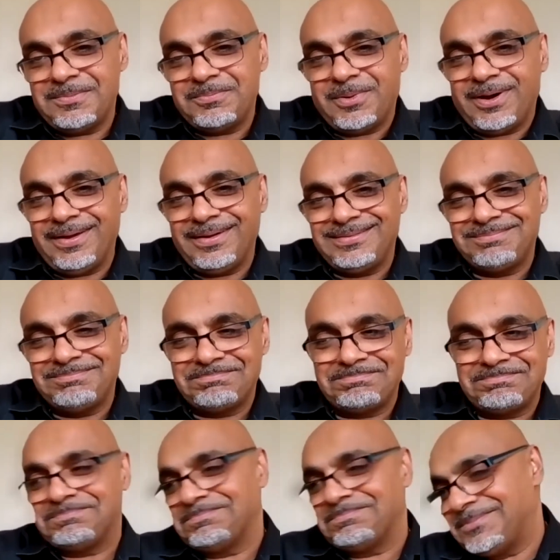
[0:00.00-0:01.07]
by
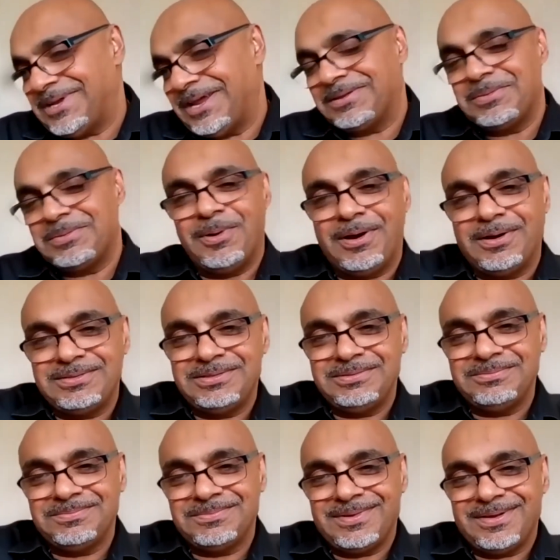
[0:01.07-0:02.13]
taking part
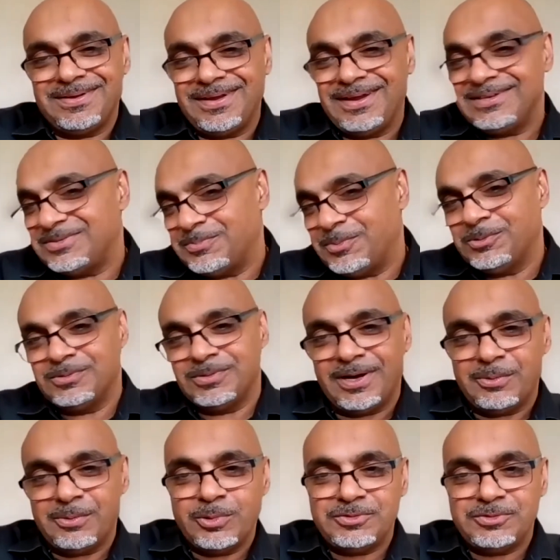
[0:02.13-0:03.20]
in a sport like
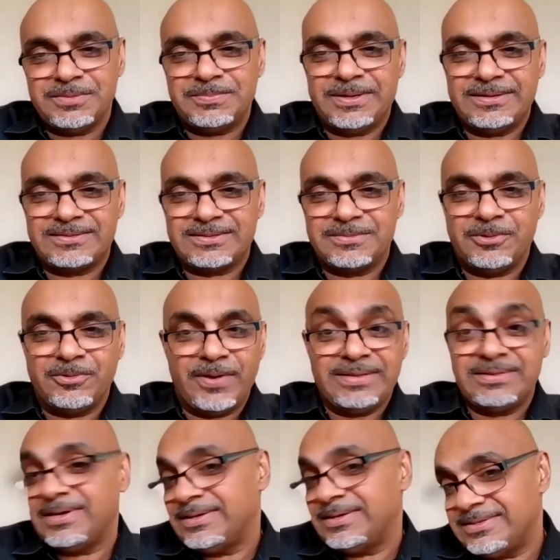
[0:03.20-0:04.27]
wheelchair basketball
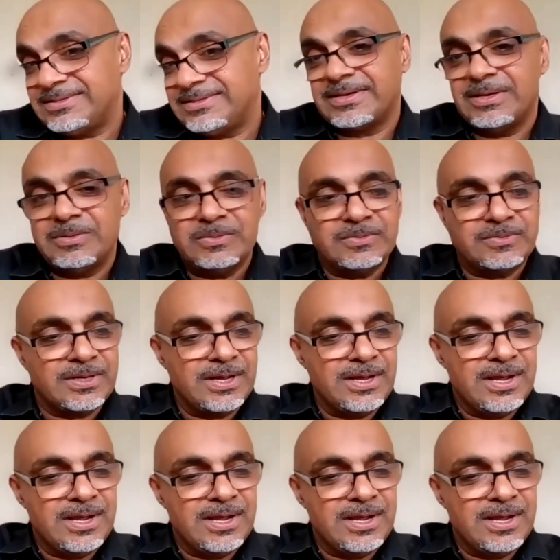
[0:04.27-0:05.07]
and the skills.